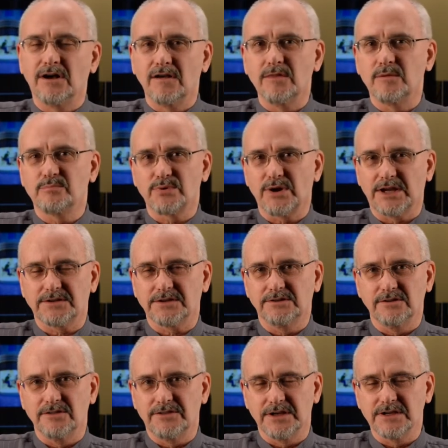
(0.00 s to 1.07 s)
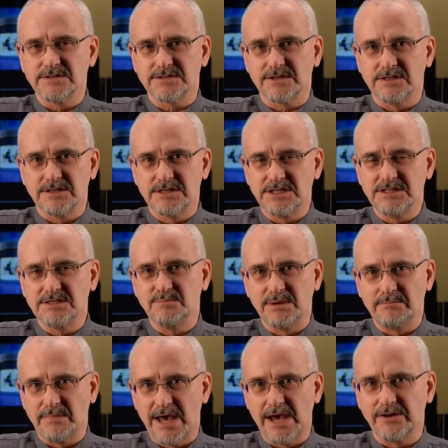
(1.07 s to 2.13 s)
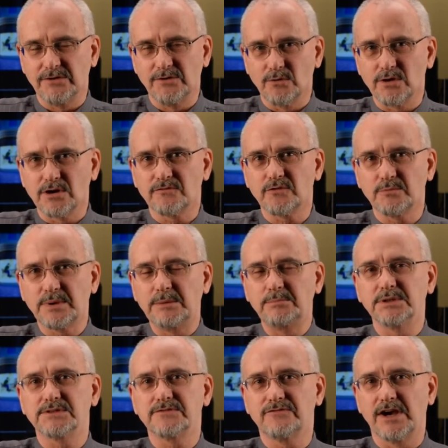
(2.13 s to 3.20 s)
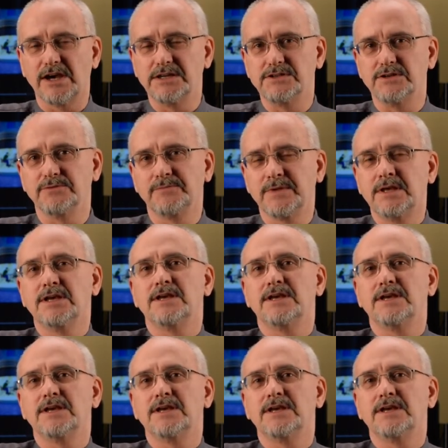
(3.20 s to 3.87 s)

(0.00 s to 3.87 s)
all the practical things that need to be met in order for people to find you.